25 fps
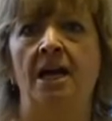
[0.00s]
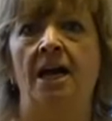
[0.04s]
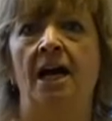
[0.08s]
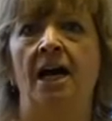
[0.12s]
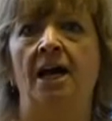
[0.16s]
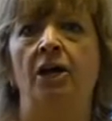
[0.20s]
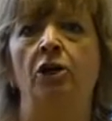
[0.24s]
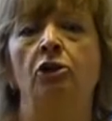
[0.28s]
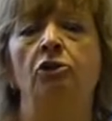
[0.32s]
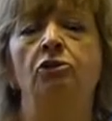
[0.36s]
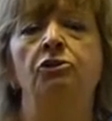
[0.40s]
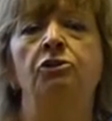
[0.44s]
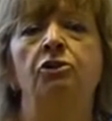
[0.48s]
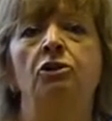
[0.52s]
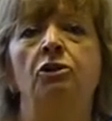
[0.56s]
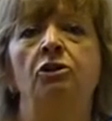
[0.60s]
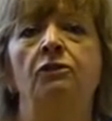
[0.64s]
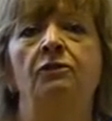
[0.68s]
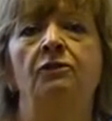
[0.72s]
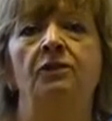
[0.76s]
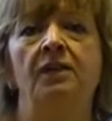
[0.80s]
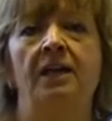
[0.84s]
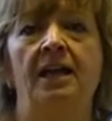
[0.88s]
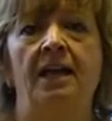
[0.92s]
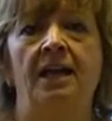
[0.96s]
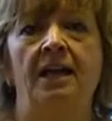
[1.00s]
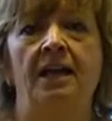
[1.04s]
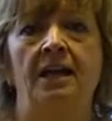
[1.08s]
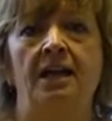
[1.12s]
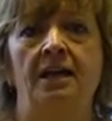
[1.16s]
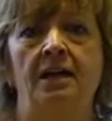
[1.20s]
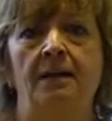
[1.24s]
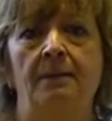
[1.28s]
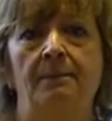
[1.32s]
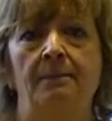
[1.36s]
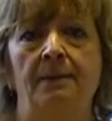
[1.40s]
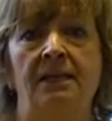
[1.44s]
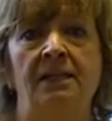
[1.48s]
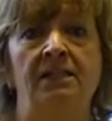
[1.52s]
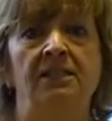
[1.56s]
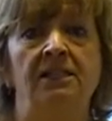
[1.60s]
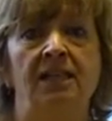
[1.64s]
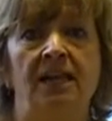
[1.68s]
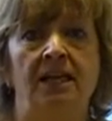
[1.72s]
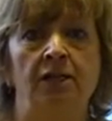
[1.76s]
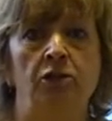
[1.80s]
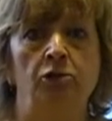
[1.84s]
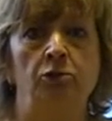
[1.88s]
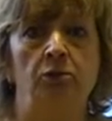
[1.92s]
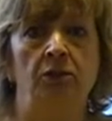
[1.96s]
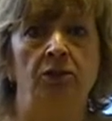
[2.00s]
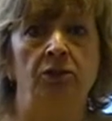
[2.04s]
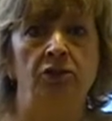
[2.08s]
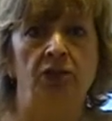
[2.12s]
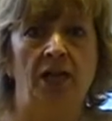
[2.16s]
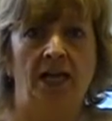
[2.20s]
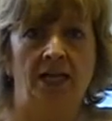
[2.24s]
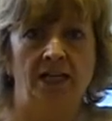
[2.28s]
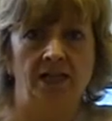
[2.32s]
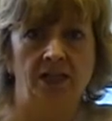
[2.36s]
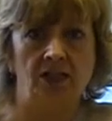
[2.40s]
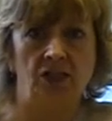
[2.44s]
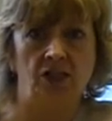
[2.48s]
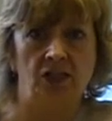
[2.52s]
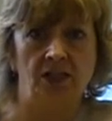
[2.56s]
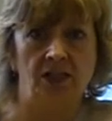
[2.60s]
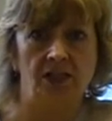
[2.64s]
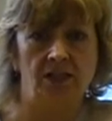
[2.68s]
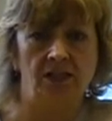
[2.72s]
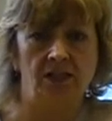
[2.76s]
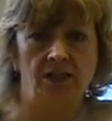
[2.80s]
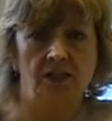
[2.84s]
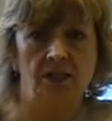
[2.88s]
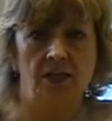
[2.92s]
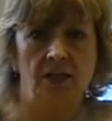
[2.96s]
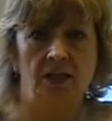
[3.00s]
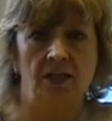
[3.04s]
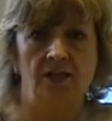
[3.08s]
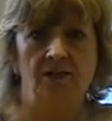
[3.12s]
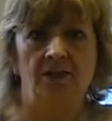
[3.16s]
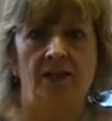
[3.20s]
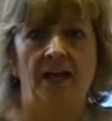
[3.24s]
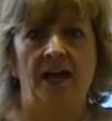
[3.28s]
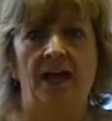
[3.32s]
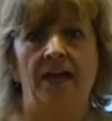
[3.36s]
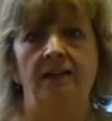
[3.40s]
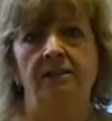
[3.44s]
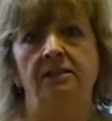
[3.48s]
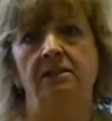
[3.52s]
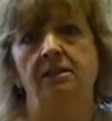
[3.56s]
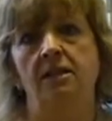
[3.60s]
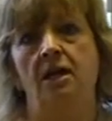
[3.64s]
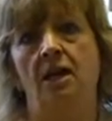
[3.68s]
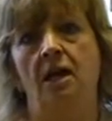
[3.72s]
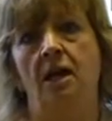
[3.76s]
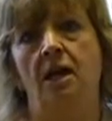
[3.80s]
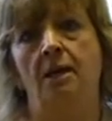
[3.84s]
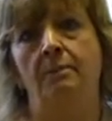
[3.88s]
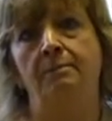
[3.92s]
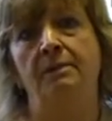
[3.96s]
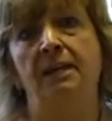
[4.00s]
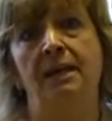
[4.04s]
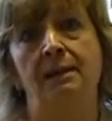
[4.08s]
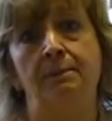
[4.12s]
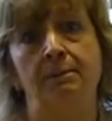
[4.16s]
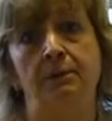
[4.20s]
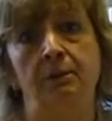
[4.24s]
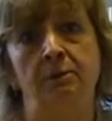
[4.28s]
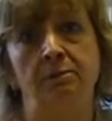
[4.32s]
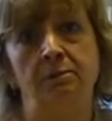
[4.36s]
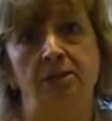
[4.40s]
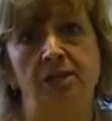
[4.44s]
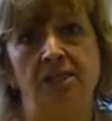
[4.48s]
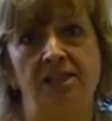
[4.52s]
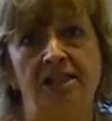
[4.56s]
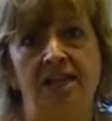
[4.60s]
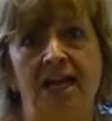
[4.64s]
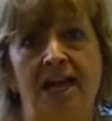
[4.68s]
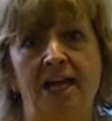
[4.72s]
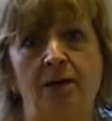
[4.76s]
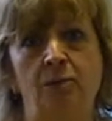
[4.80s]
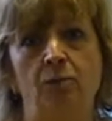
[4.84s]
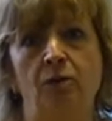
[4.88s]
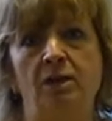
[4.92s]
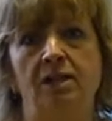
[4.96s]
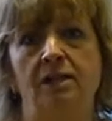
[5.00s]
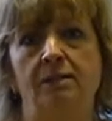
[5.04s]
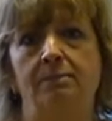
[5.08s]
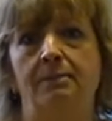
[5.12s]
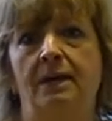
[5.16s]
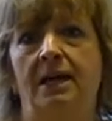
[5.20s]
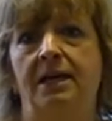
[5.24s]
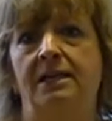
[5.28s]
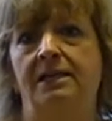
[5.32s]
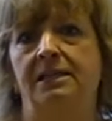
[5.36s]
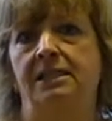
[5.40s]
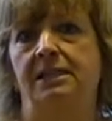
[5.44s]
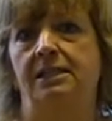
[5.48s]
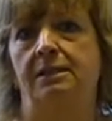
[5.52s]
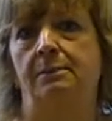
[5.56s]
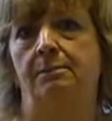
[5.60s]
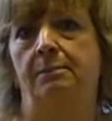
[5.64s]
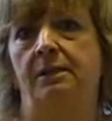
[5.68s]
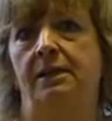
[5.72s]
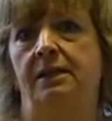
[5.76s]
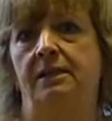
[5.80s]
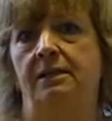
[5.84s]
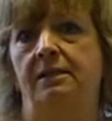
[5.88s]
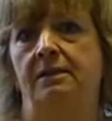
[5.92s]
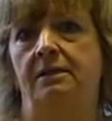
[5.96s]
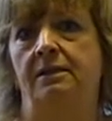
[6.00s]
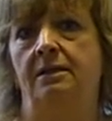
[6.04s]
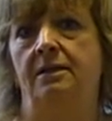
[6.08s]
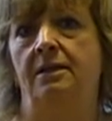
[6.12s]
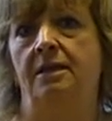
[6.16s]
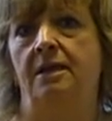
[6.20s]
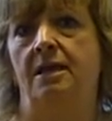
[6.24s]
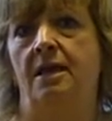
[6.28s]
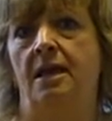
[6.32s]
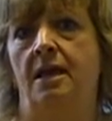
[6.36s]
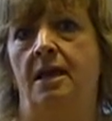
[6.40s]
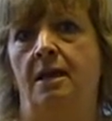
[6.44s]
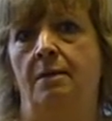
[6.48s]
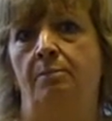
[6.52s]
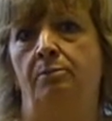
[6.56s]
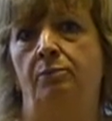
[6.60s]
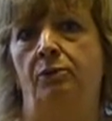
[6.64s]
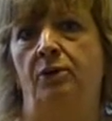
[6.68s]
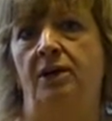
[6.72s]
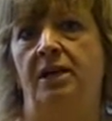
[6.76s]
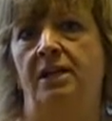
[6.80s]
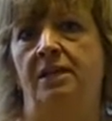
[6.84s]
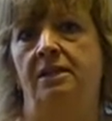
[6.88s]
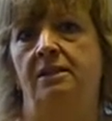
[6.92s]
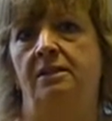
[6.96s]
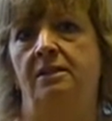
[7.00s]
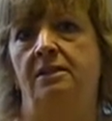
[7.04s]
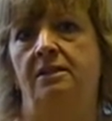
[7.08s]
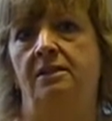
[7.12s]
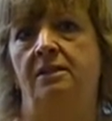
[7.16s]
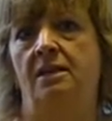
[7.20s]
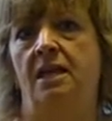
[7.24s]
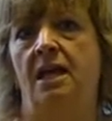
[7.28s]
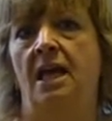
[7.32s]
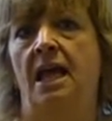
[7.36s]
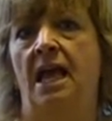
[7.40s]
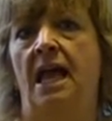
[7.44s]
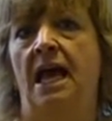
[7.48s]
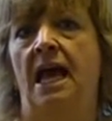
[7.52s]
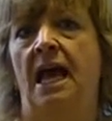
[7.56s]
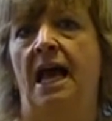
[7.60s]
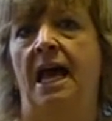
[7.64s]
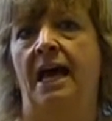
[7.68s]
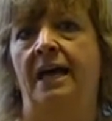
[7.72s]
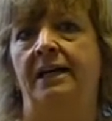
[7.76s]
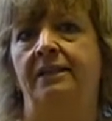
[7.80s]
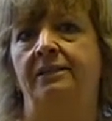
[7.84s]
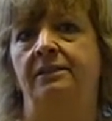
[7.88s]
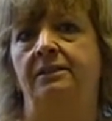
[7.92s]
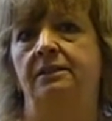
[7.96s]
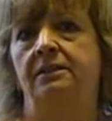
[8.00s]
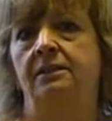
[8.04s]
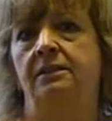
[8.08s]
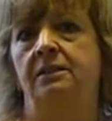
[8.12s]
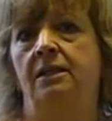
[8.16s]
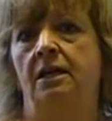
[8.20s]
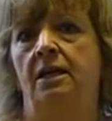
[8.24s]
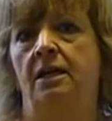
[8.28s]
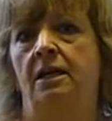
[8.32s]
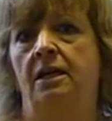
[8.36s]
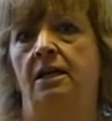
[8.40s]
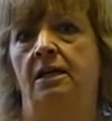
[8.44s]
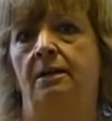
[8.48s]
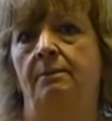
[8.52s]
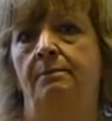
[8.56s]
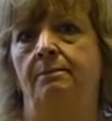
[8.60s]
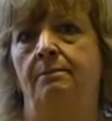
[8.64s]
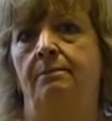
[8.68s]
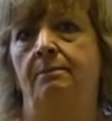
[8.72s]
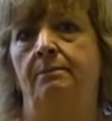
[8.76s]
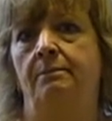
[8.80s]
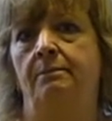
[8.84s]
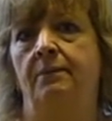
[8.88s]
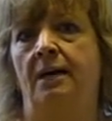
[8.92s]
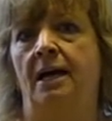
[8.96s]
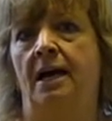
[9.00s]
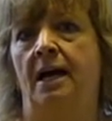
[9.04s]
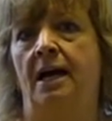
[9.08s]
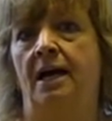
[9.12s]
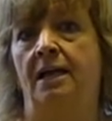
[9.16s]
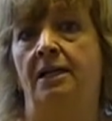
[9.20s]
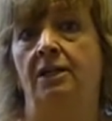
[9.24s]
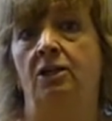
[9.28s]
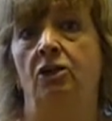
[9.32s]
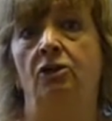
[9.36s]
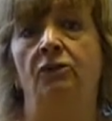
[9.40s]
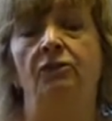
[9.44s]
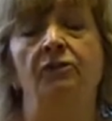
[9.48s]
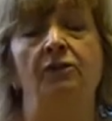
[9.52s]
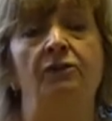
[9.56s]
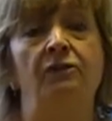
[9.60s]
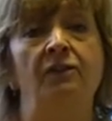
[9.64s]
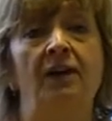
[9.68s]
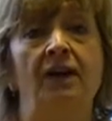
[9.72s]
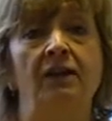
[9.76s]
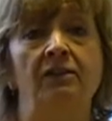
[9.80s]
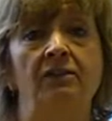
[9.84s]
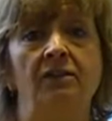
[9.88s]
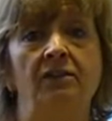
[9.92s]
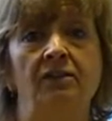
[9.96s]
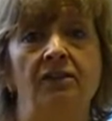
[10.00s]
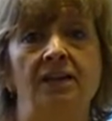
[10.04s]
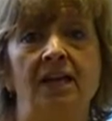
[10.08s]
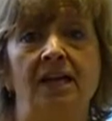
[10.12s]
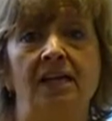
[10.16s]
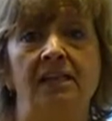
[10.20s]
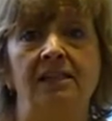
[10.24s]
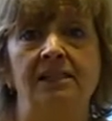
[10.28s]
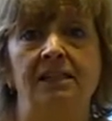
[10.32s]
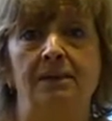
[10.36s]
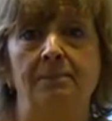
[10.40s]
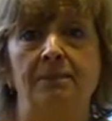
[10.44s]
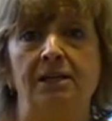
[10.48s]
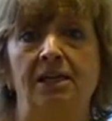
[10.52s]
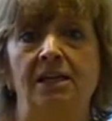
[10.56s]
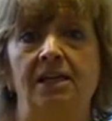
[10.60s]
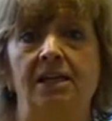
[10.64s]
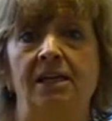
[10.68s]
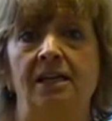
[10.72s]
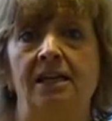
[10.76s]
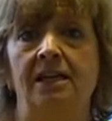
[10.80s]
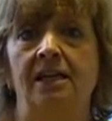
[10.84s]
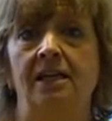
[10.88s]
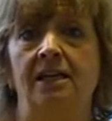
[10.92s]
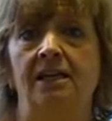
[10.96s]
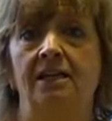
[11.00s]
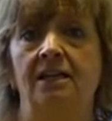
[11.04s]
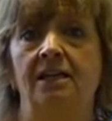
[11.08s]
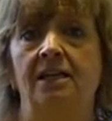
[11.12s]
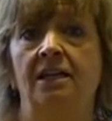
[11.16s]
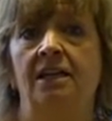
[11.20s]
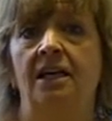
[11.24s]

I also love the intellectual challenges that keeping up to date with my discipline brings, and I love the fact that the academic year